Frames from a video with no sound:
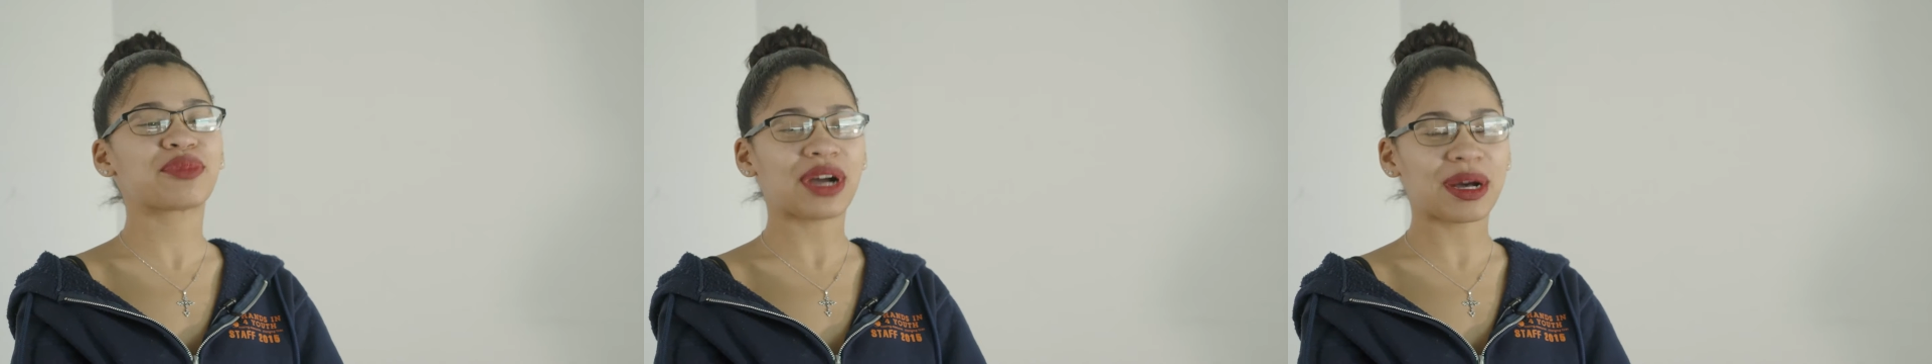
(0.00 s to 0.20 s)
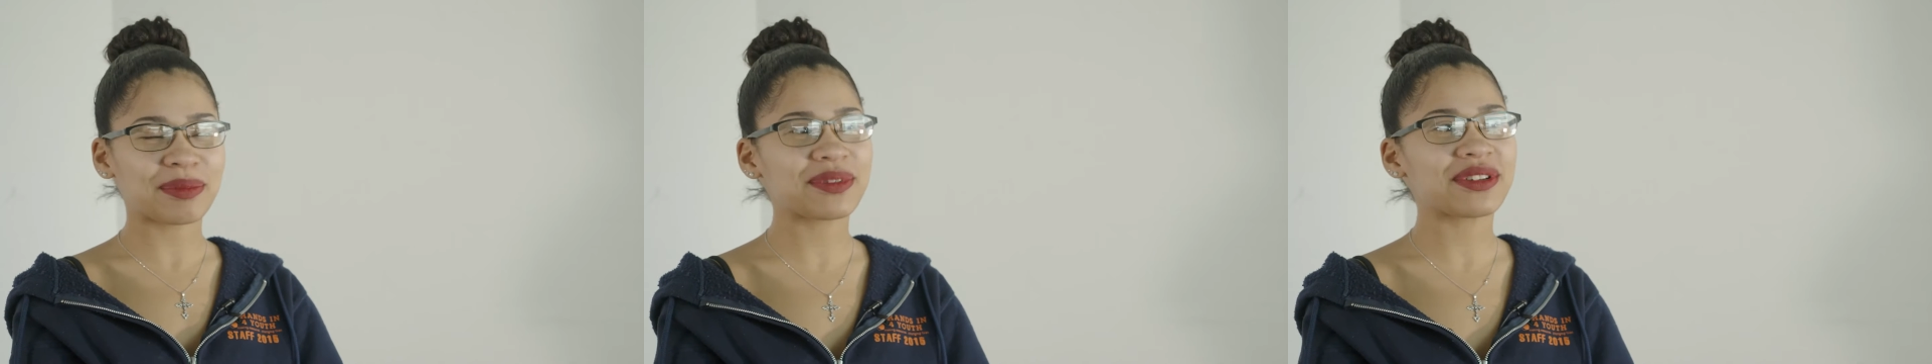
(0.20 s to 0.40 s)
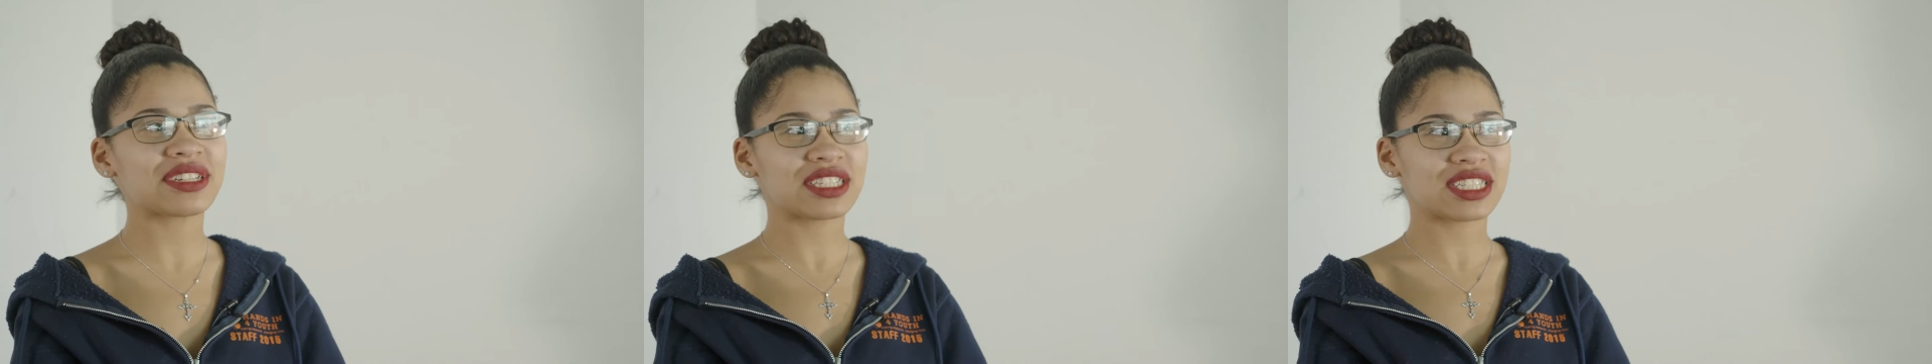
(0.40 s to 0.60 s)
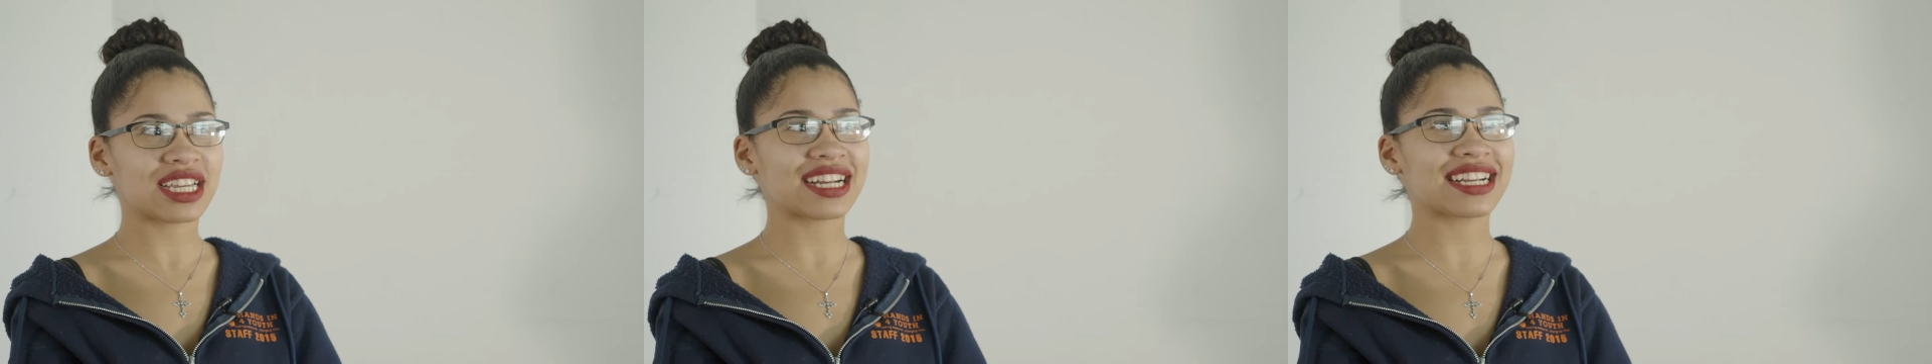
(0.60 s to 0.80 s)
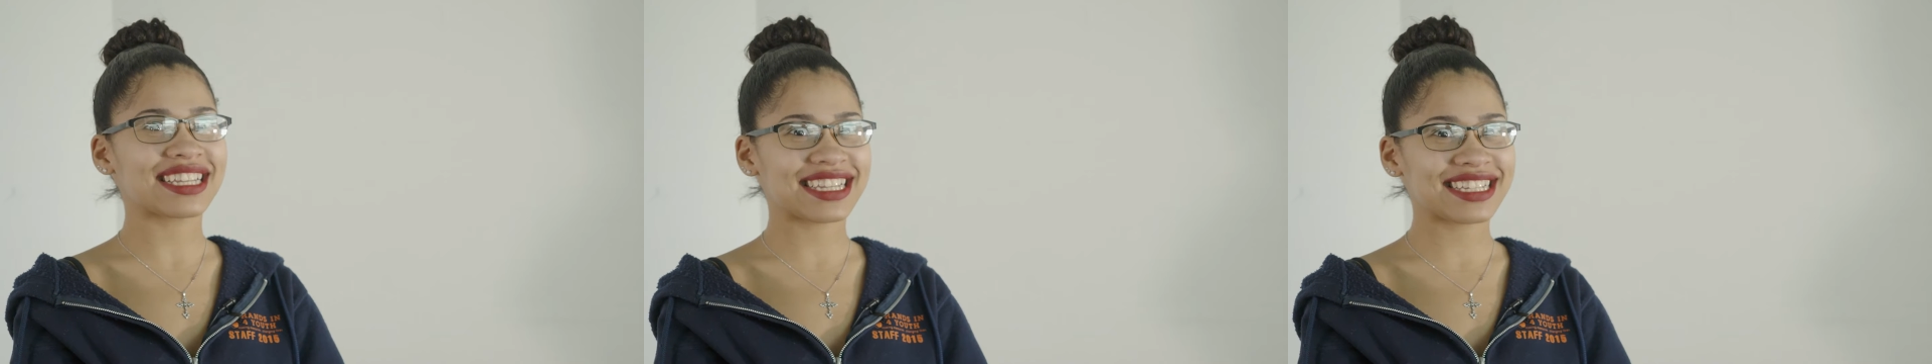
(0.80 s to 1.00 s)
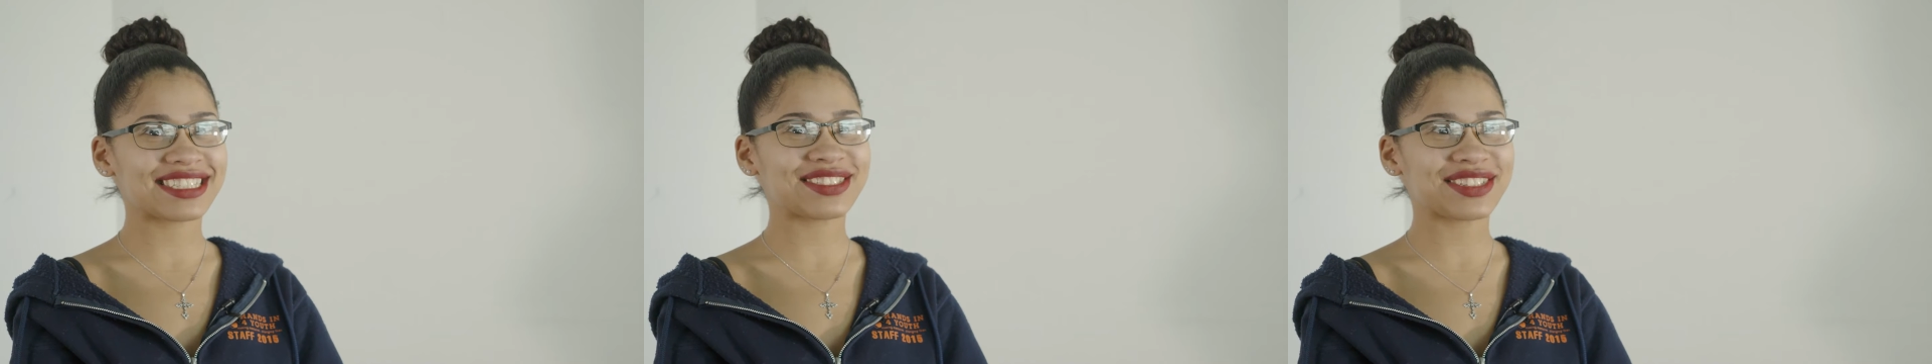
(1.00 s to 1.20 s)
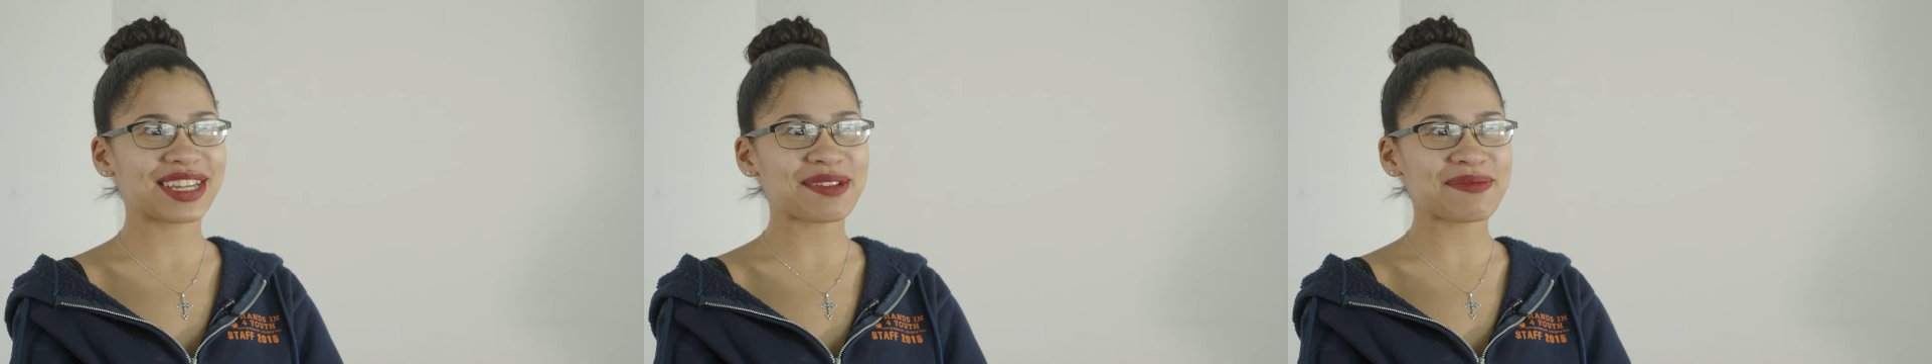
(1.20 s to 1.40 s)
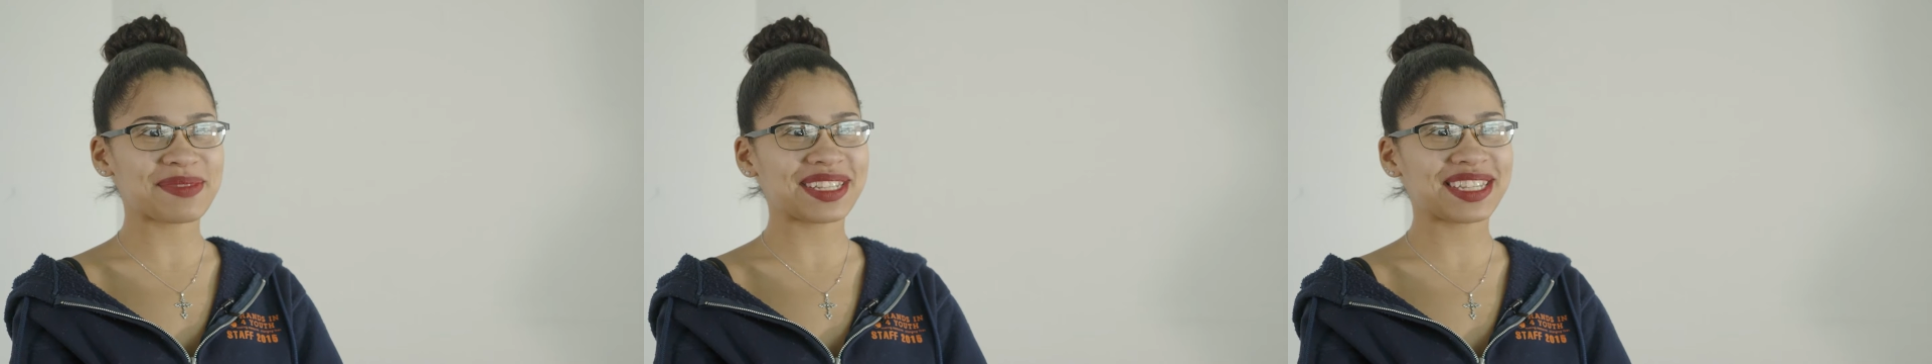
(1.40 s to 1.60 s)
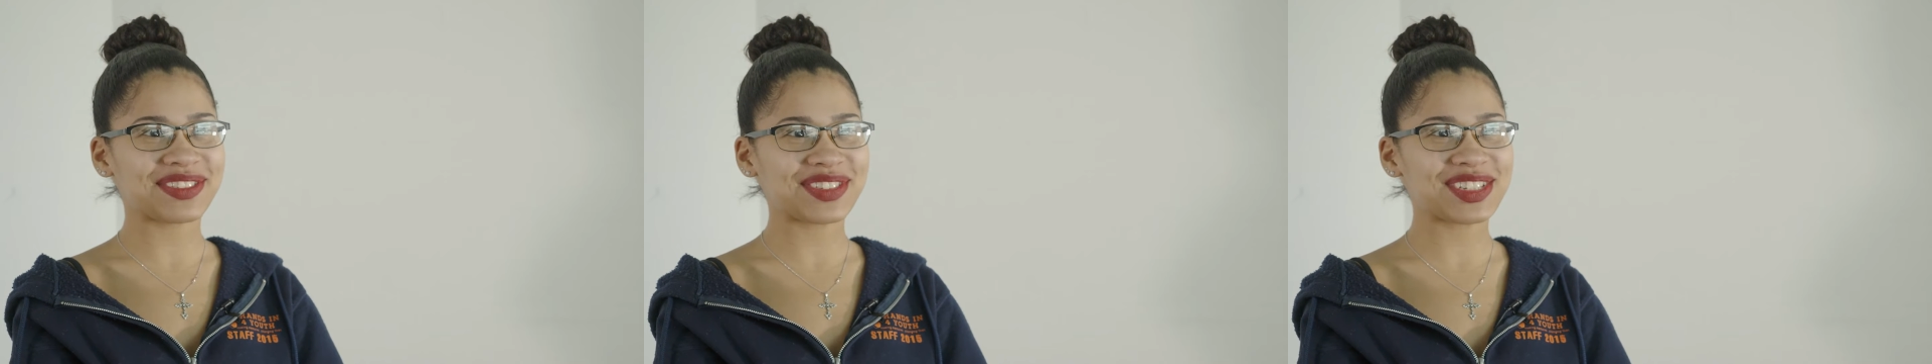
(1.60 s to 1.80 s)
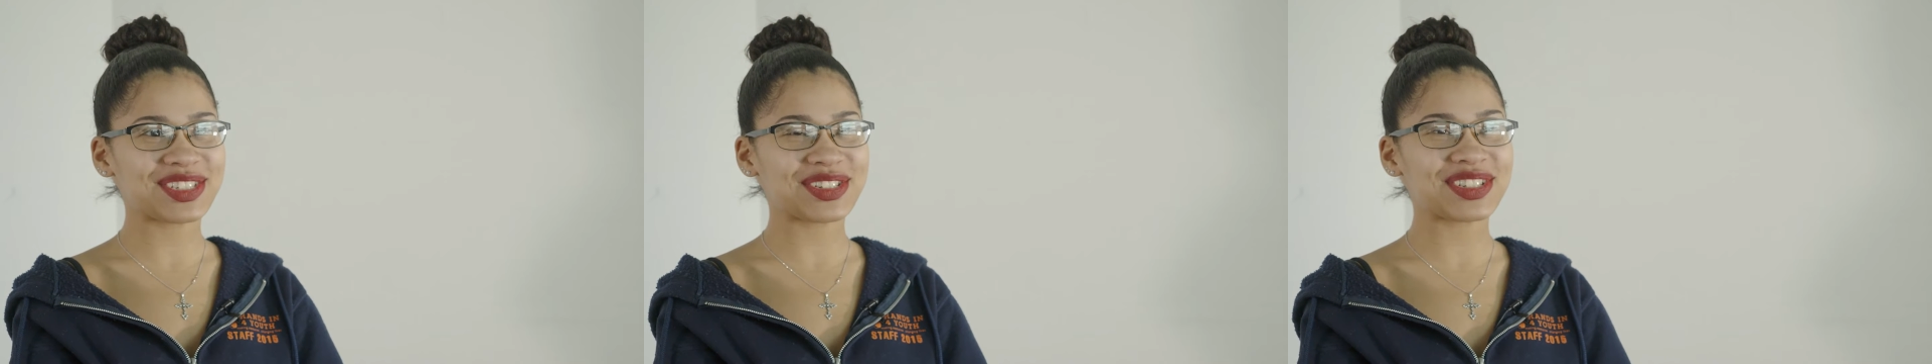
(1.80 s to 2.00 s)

proper in shock and I still can't believe it.